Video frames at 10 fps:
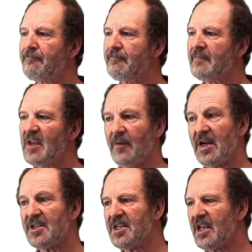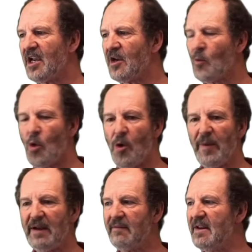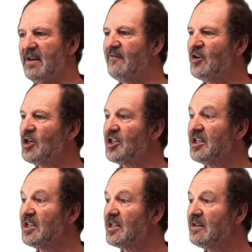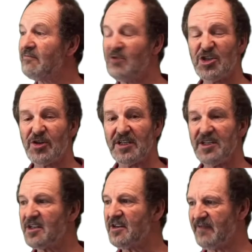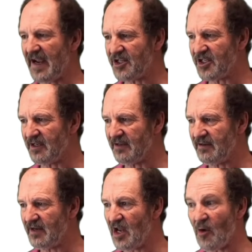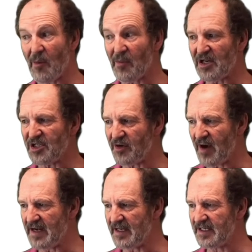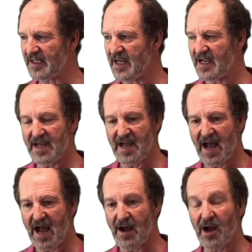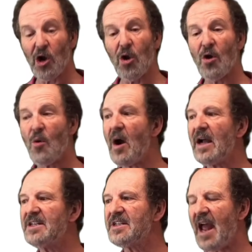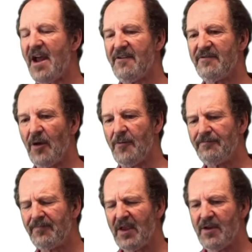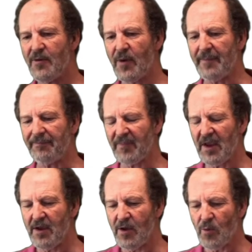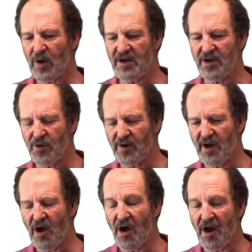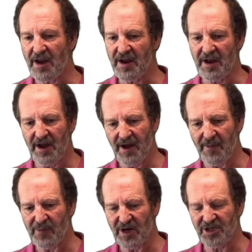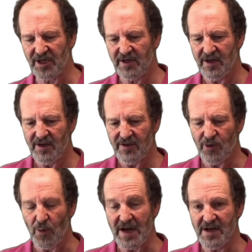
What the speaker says: They are sinking and warming inversions, restricted convection, lower pressure gradient, clockwise airflow. Right, when you're in a high pressure, the wind